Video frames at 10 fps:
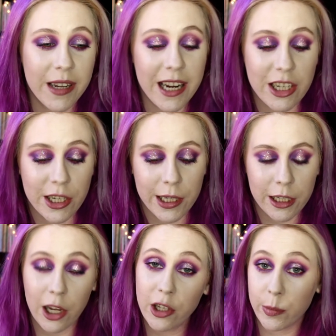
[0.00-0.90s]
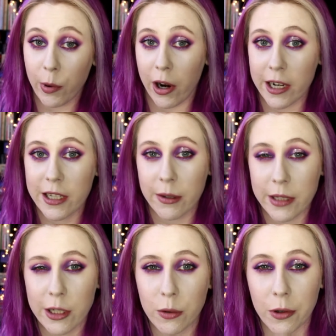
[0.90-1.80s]
and actually last Pride so
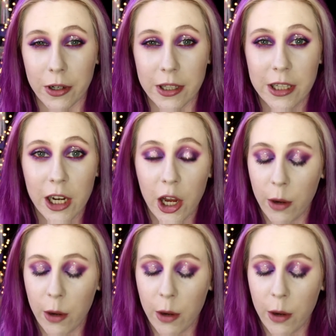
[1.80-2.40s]
it's in August